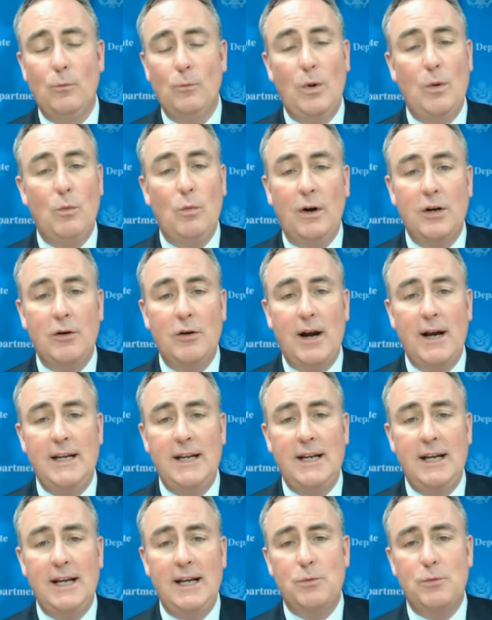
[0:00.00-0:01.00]
We want your
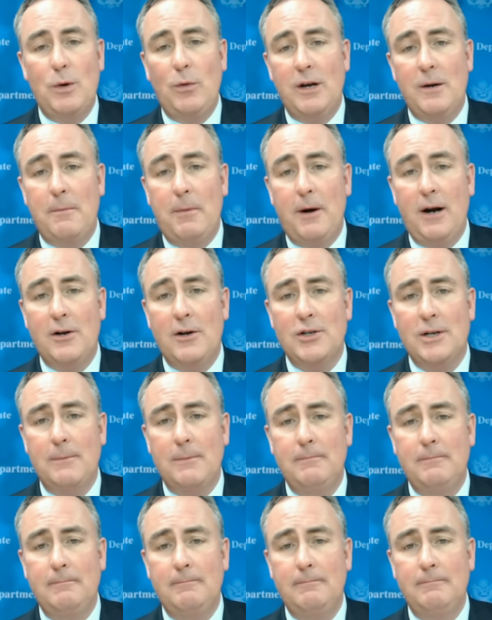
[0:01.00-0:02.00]
ideas. We want your partnership.